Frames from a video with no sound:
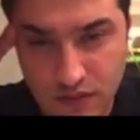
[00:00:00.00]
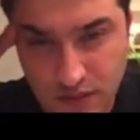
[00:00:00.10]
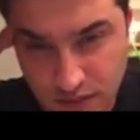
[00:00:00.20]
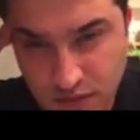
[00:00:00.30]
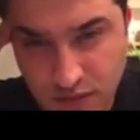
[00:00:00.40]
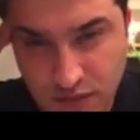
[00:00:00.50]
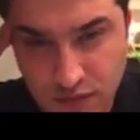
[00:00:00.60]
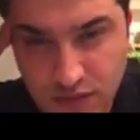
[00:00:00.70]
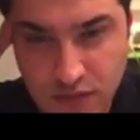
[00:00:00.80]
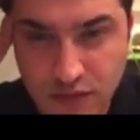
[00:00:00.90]

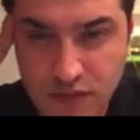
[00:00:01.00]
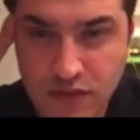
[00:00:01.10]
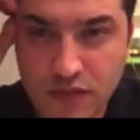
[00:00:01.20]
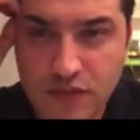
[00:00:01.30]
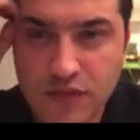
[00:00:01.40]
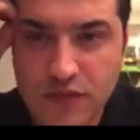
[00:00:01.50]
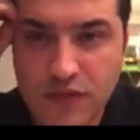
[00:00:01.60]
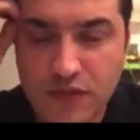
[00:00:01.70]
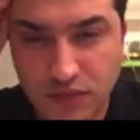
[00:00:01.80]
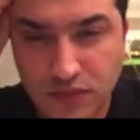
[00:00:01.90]

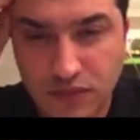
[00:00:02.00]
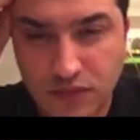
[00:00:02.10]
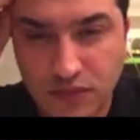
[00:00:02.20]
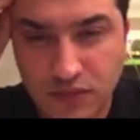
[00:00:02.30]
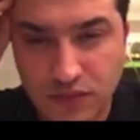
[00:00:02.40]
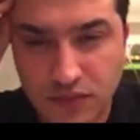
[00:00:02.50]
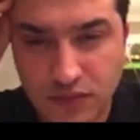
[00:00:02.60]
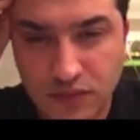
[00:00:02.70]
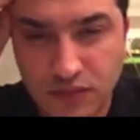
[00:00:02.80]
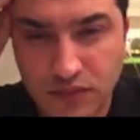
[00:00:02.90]

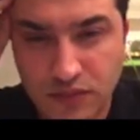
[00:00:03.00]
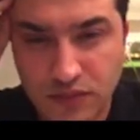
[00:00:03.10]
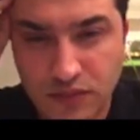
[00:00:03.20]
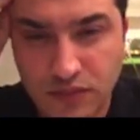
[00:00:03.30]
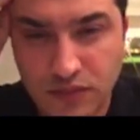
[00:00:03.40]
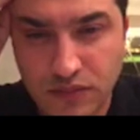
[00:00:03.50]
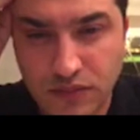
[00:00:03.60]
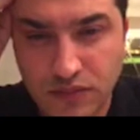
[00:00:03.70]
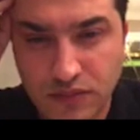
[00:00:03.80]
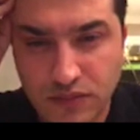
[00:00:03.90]

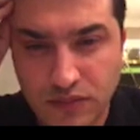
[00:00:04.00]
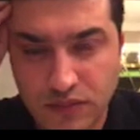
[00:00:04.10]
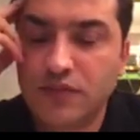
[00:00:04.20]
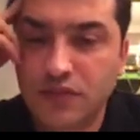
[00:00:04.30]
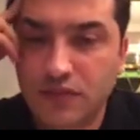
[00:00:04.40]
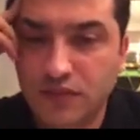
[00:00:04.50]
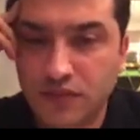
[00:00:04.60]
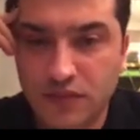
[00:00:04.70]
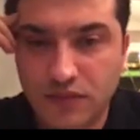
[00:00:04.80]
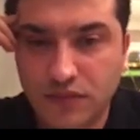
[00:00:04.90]

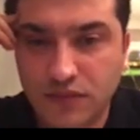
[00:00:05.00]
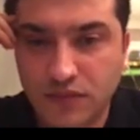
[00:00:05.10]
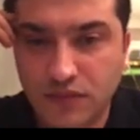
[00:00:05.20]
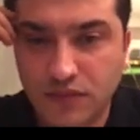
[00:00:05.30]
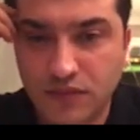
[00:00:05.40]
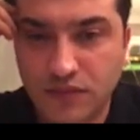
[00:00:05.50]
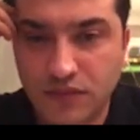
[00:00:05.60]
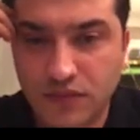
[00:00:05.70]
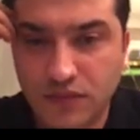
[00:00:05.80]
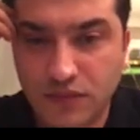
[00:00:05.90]
(silent)